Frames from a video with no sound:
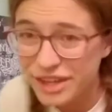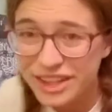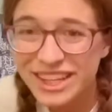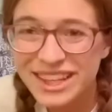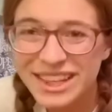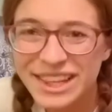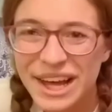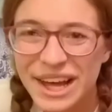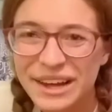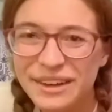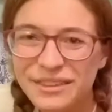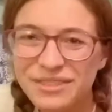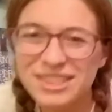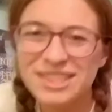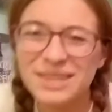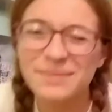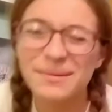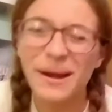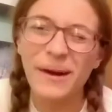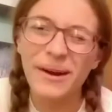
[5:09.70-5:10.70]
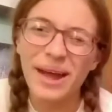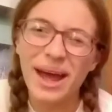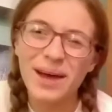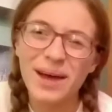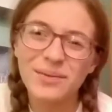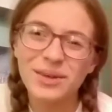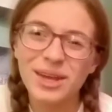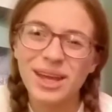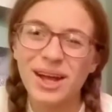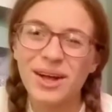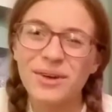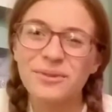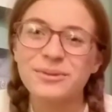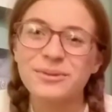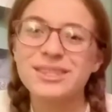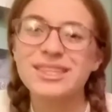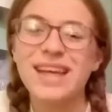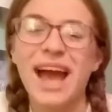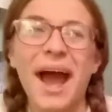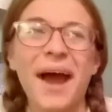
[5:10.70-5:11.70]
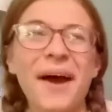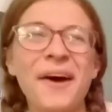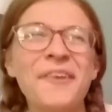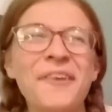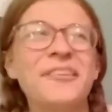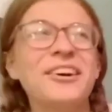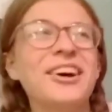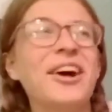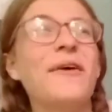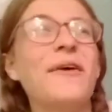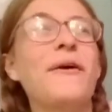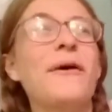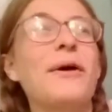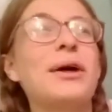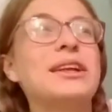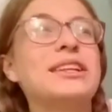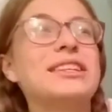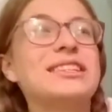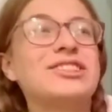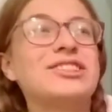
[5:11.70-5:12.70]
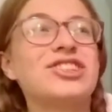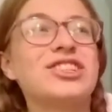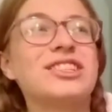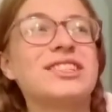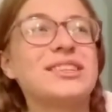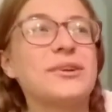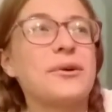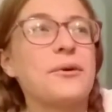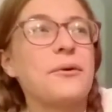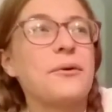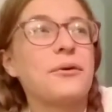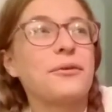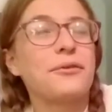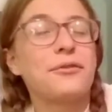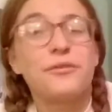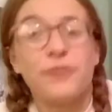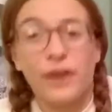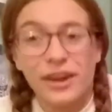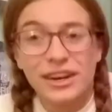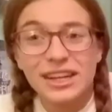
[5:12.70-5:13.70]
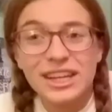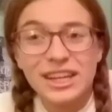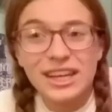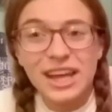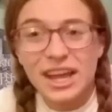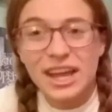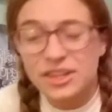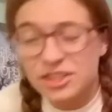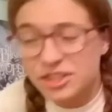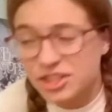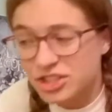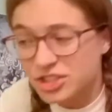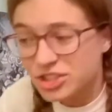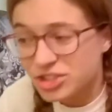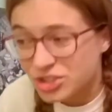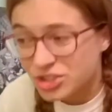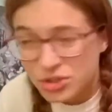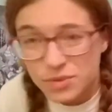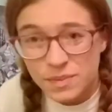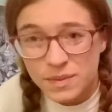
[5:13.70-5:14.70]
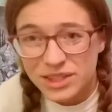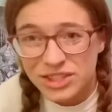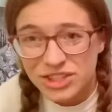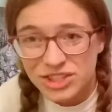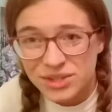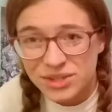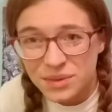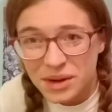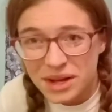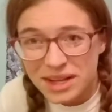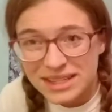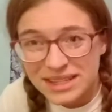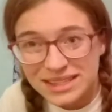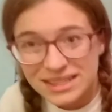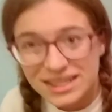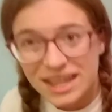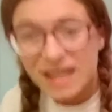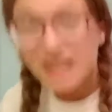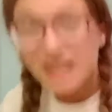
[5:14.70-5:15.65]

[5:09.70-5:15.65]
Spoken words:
loved about Abigail was how just funny and stupid she was.